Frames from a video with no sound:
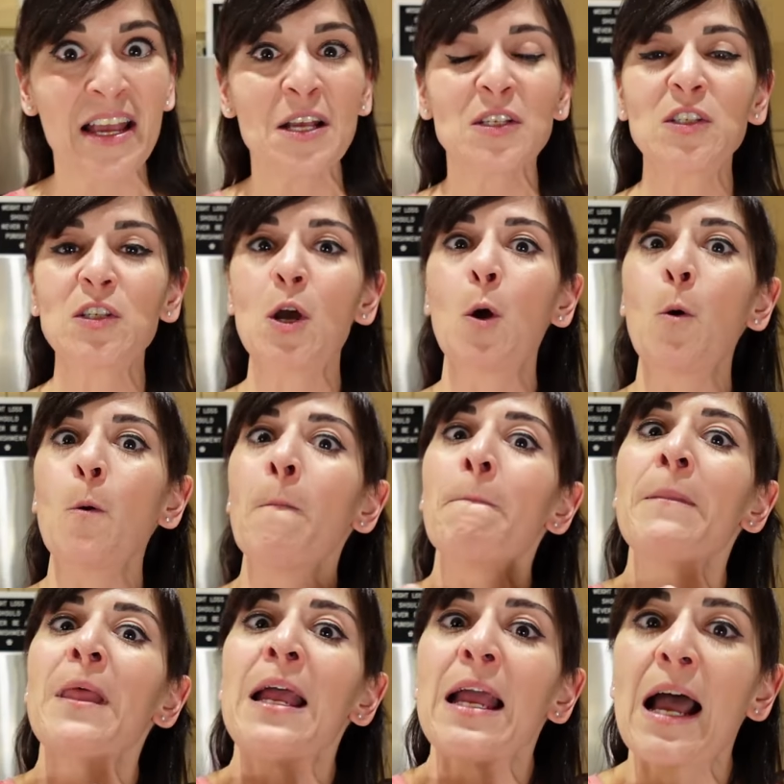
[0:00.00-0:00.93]
So
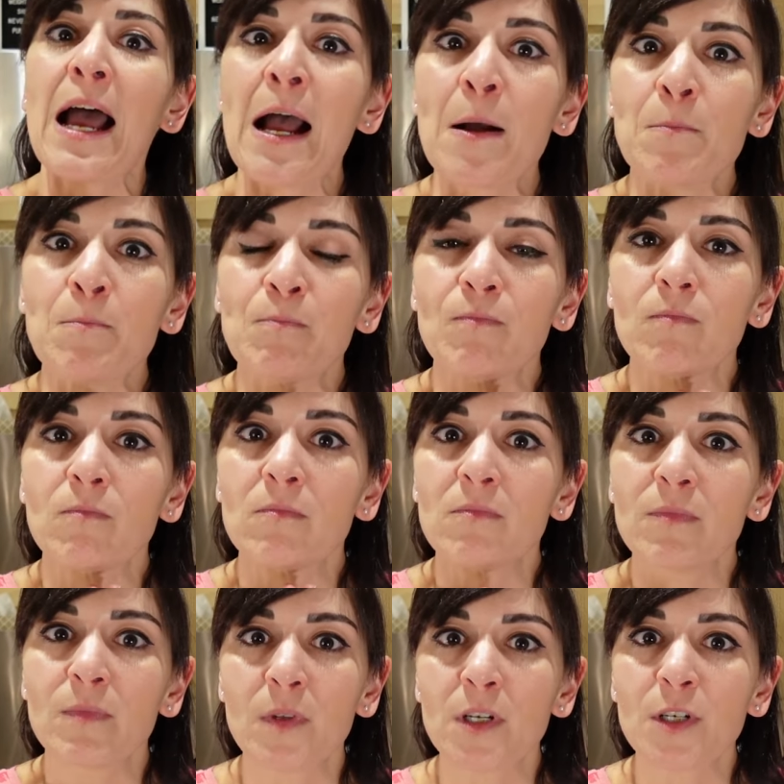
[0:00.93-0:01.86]
um,
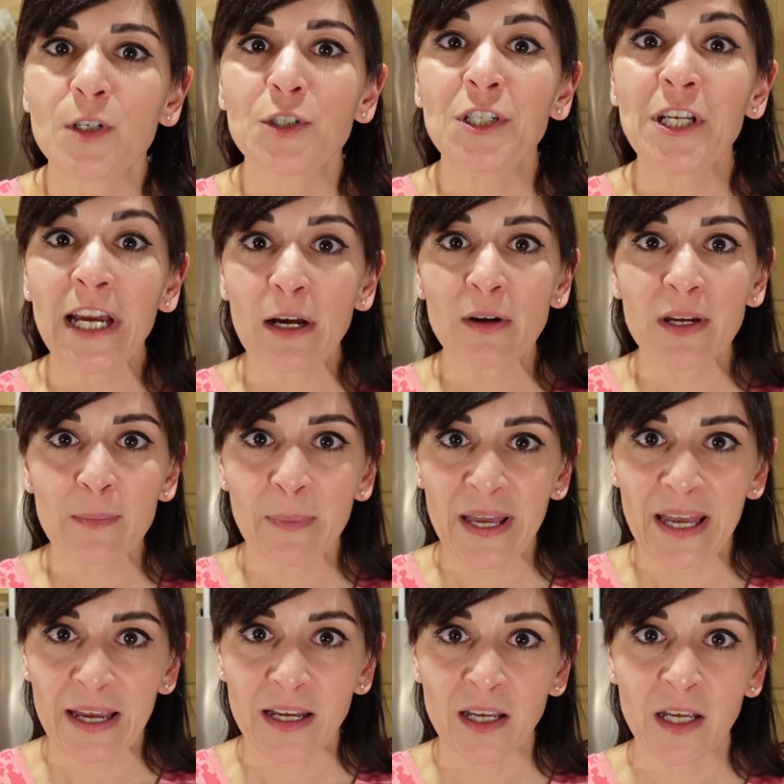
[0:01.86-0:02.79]
cherry
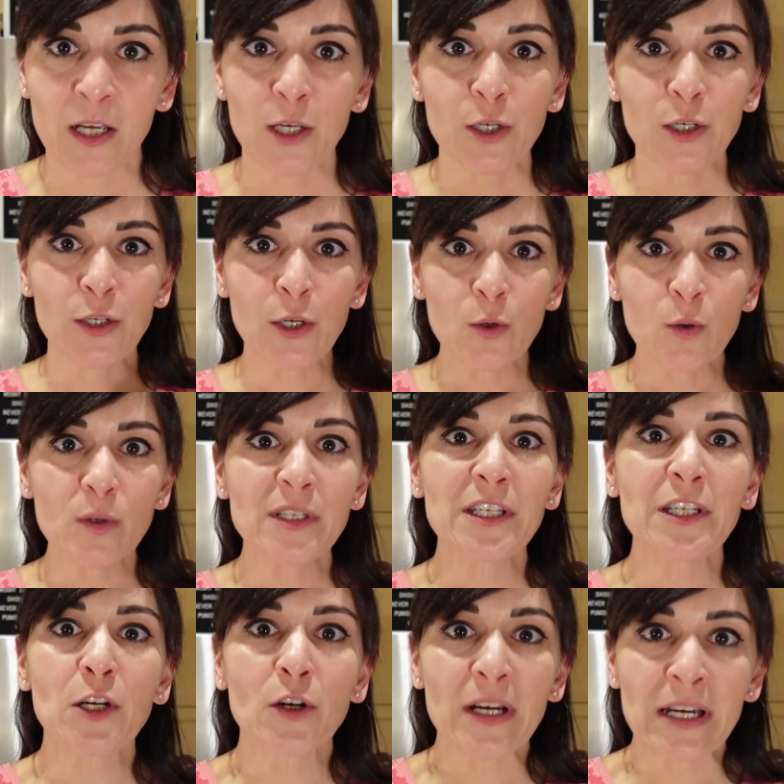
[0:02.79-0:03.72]
pick
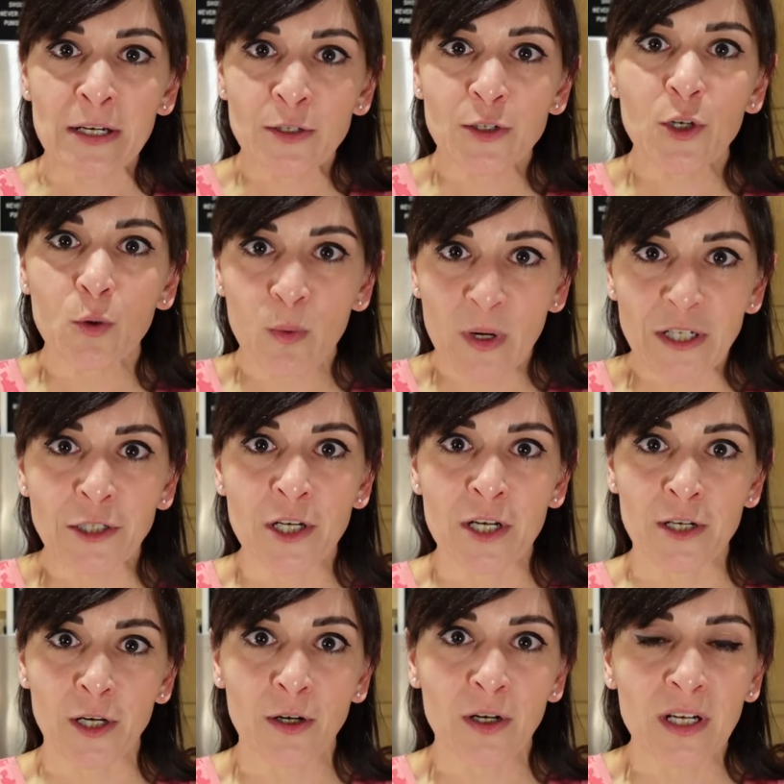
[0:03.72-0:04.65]
Use your
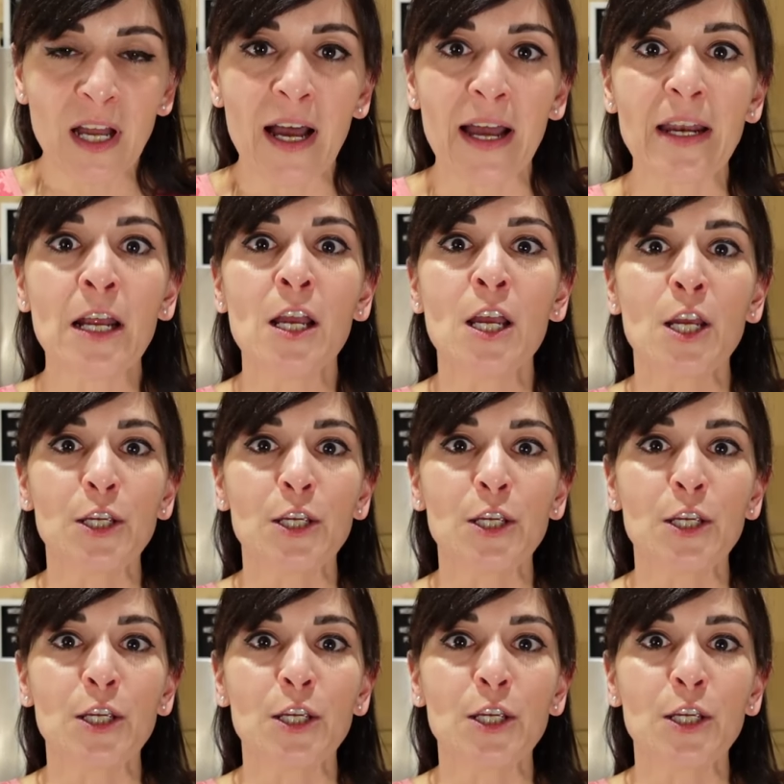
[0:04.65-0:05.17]
intuition, your gut.